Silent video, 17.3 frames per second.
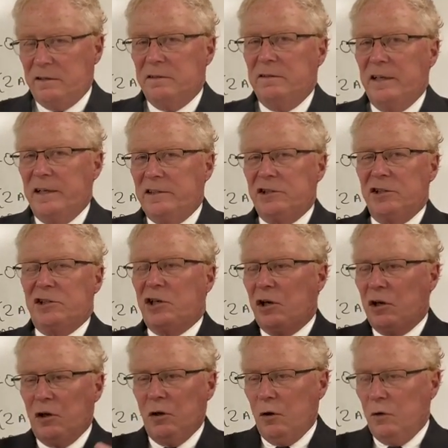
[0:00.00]
They just
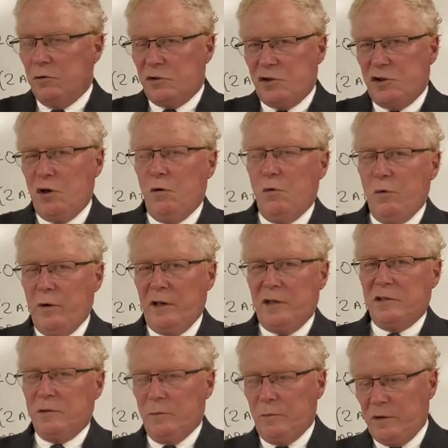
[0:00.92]
close 2
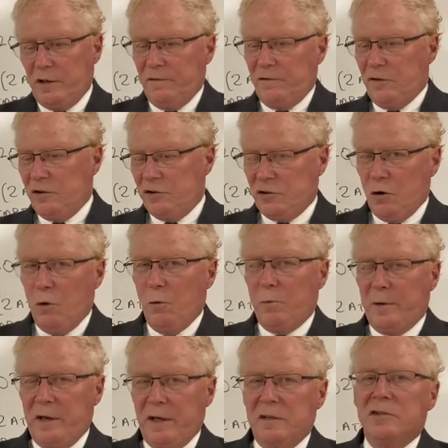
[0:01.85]
weeks from when I first
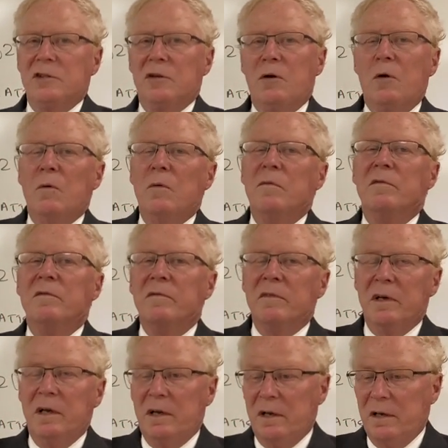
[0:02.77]
open it.
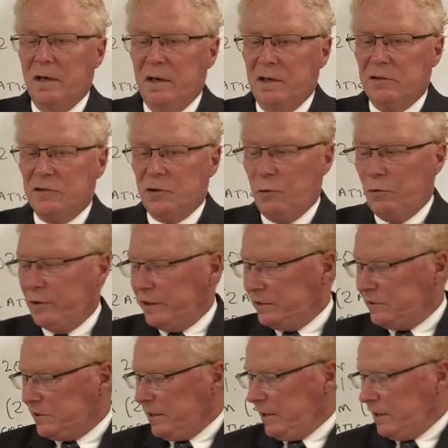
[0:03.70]
So when I'd
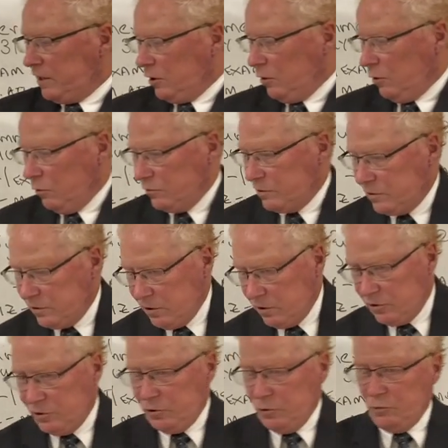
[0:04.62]
say it closes
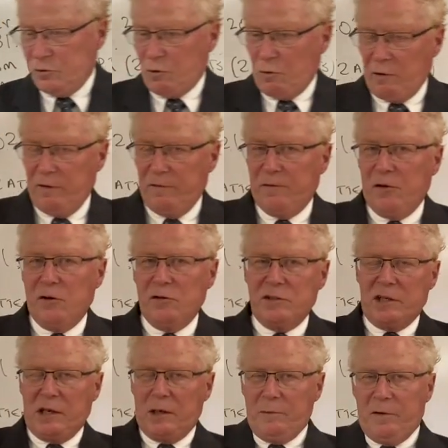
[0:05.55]
on June 21st,
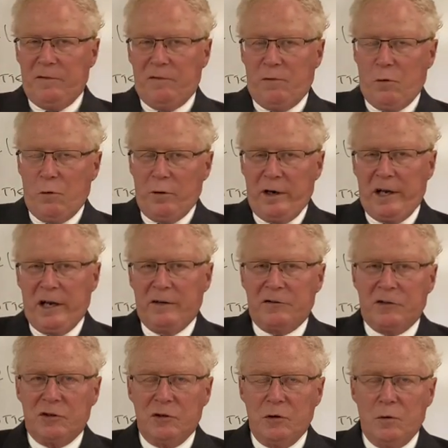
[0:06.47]
it could be 4 in the
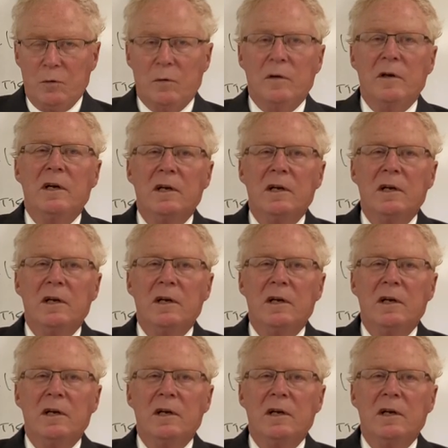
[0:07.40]
afternoon.